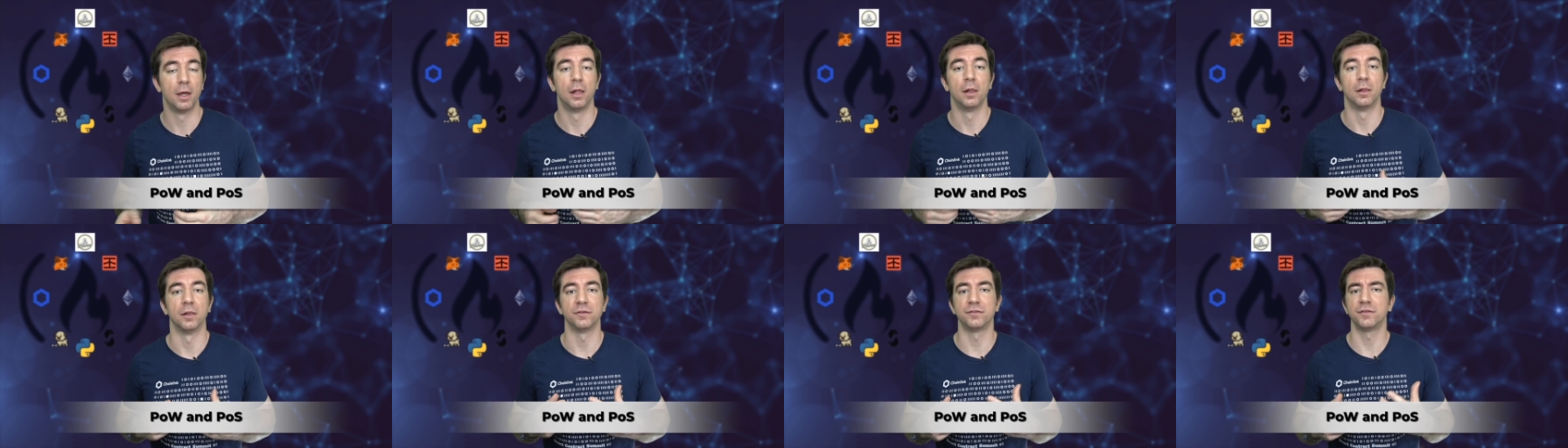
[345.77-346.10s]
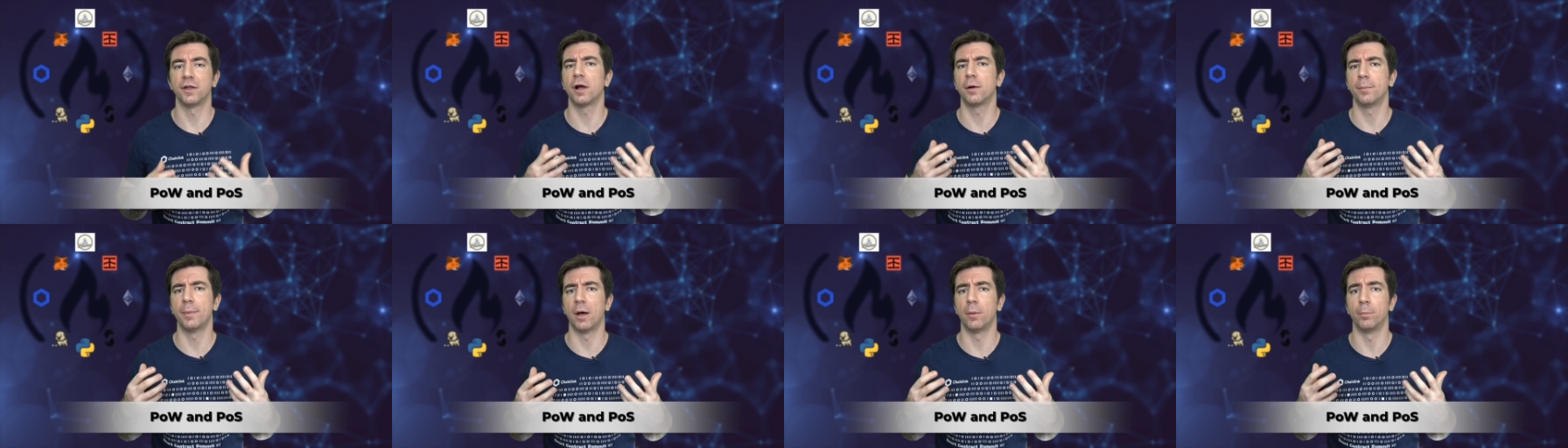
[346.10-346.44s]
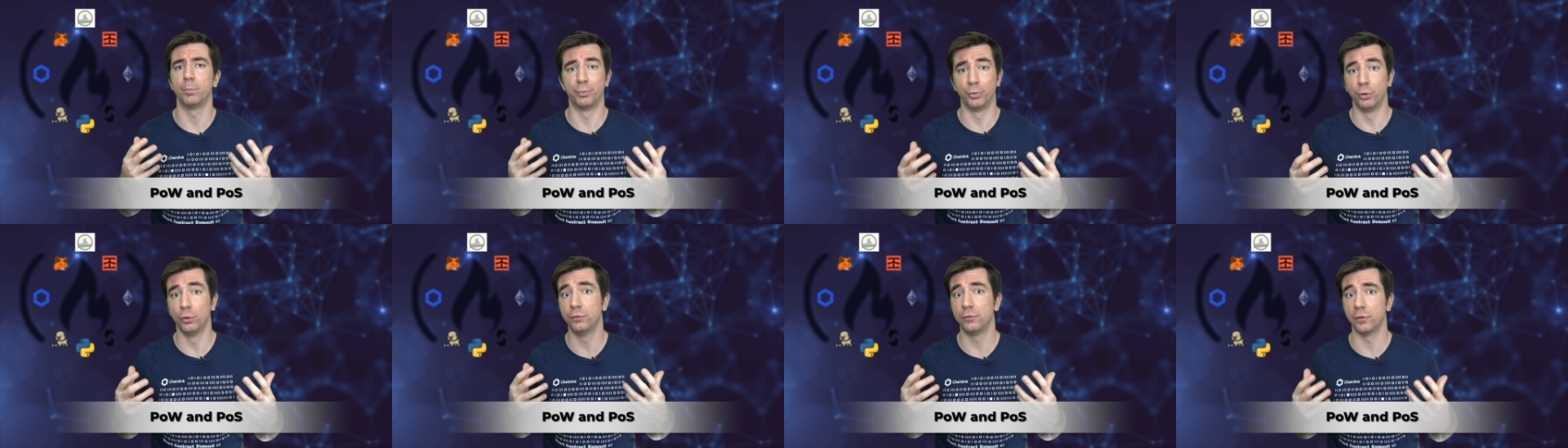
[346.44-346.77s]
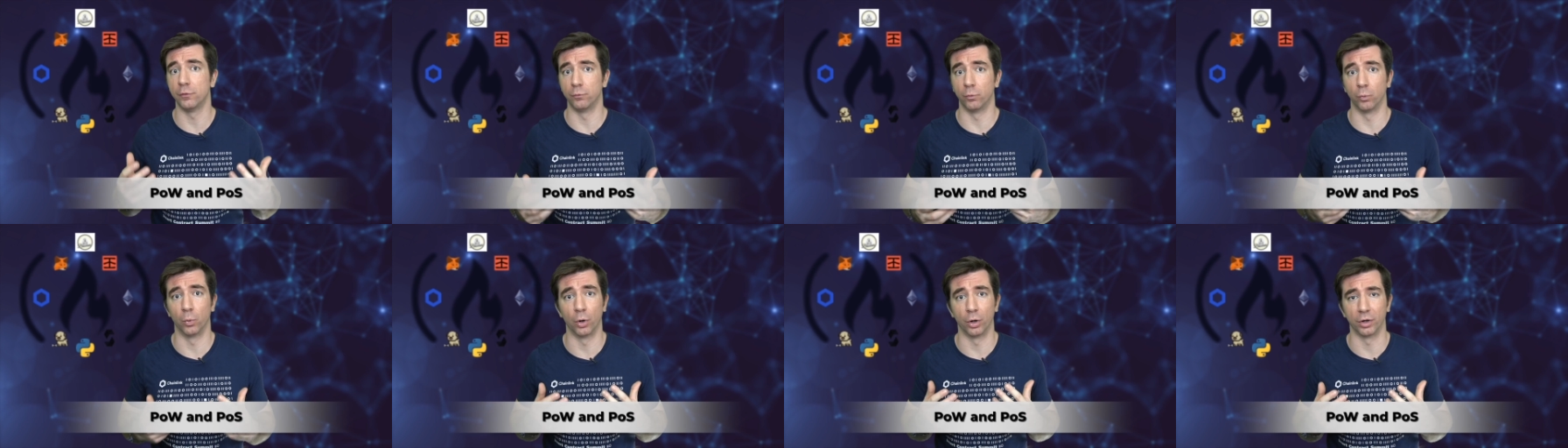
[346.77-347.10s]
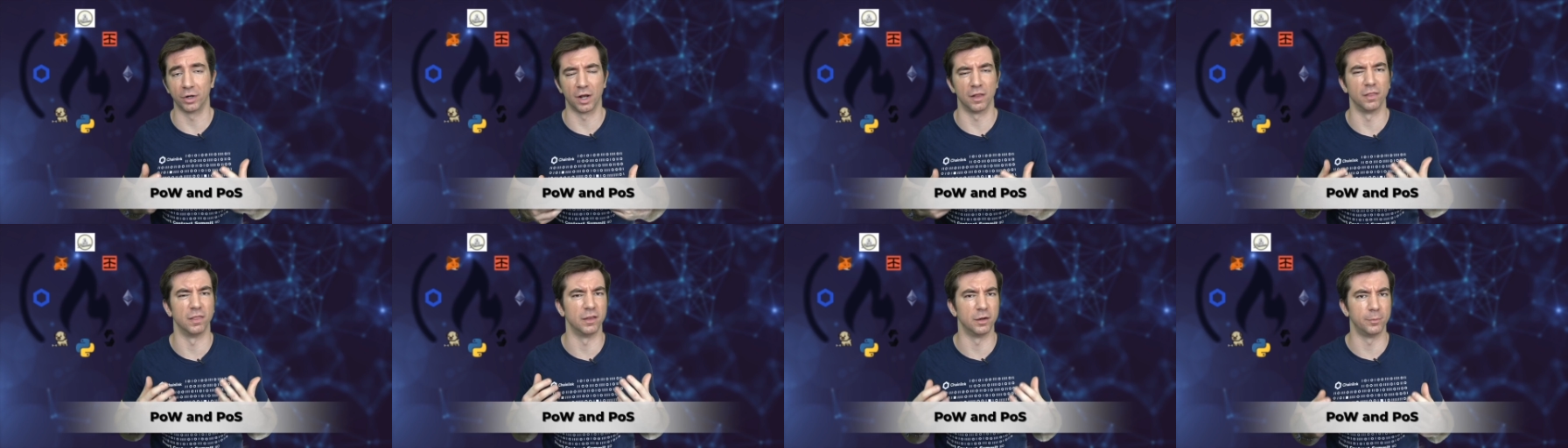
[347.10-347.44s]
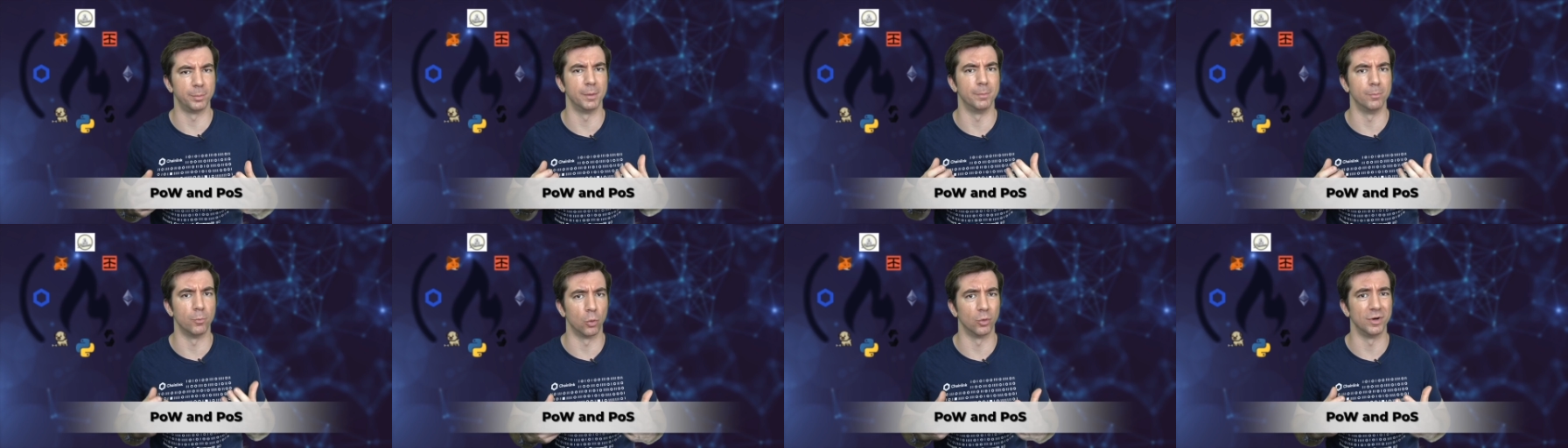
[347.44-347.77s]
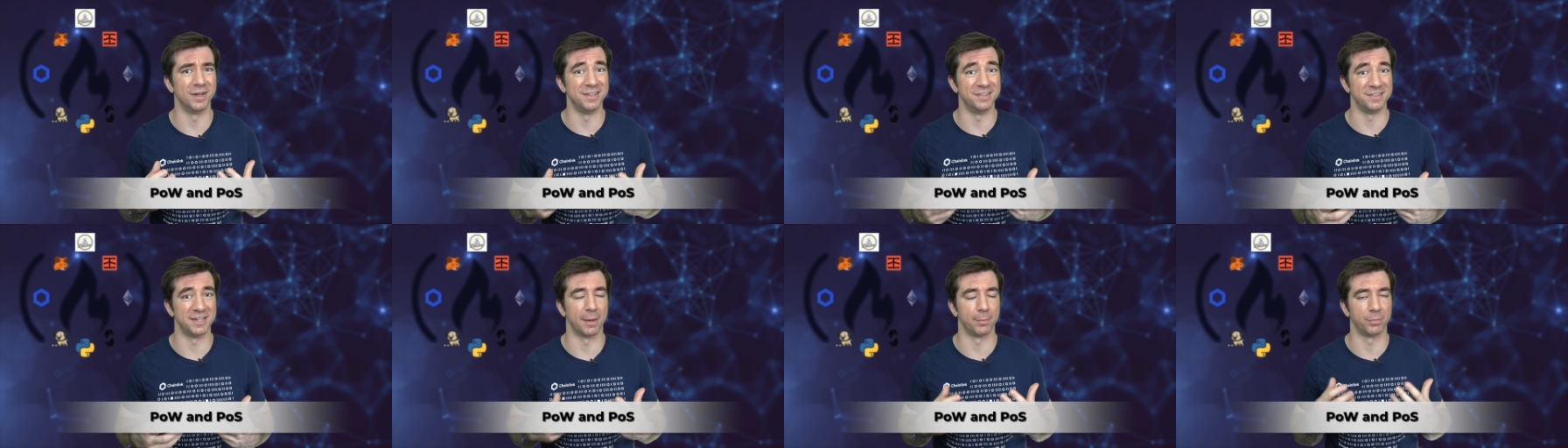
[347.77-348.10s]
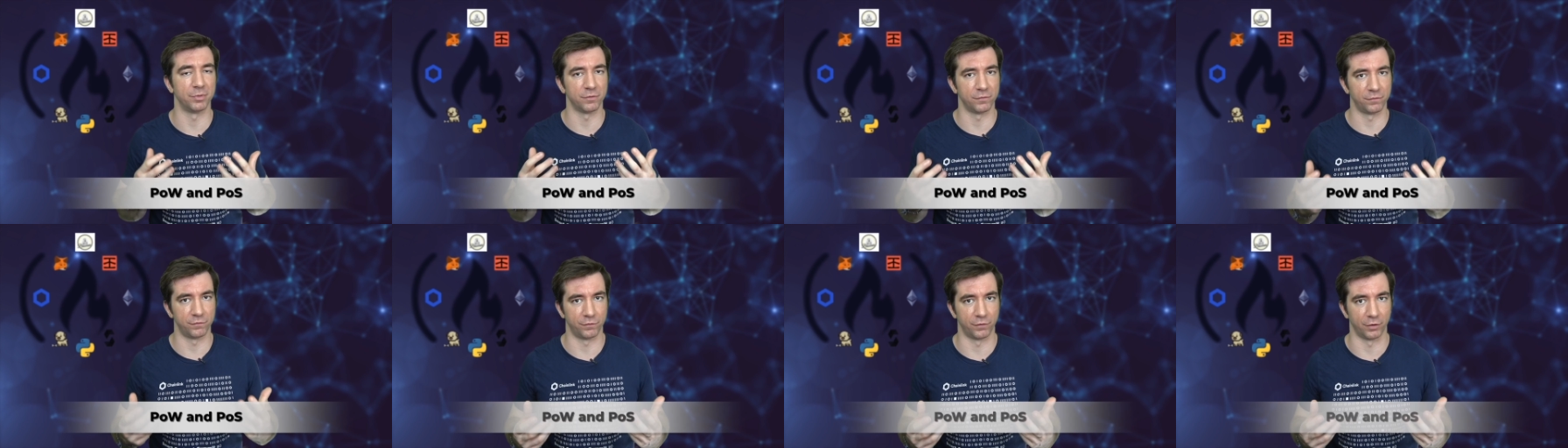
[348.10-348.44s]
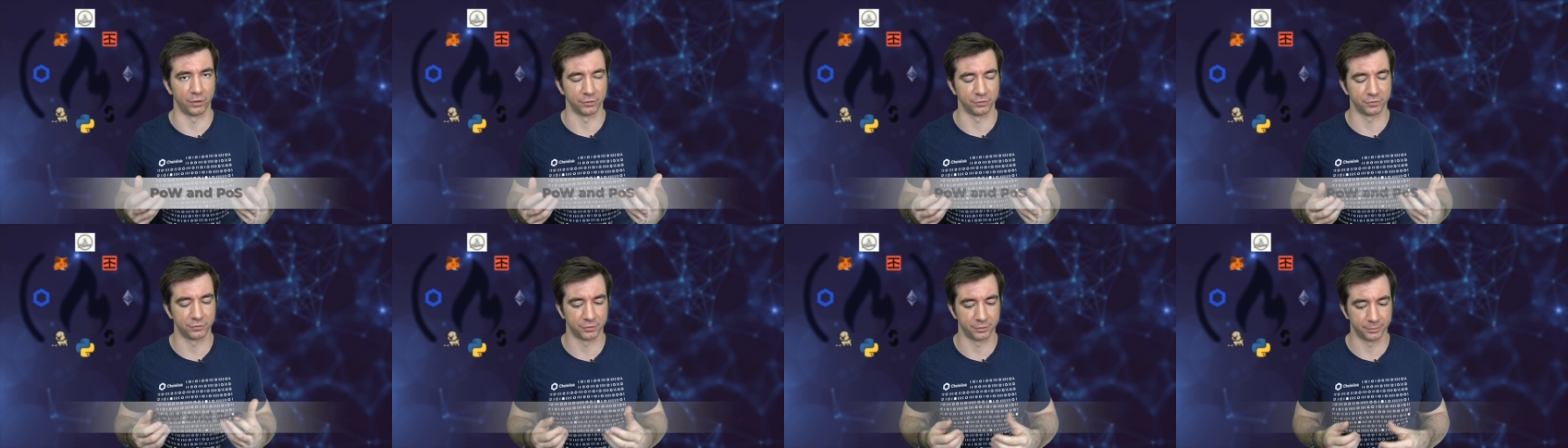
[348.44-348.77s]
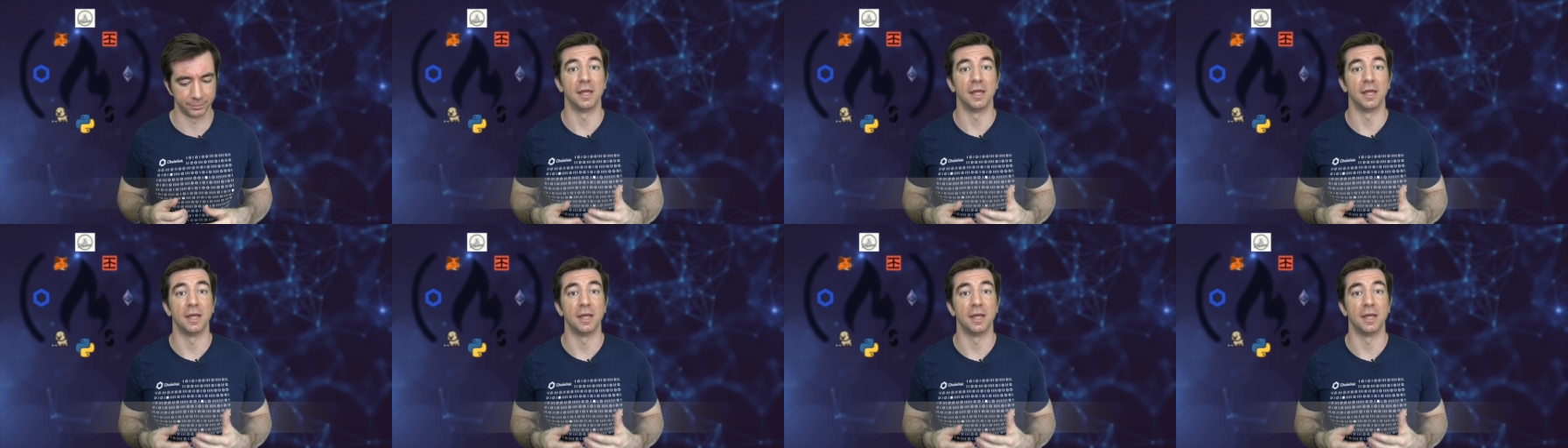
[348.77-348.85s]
Let's talk about proof of work a little bit more in depth first.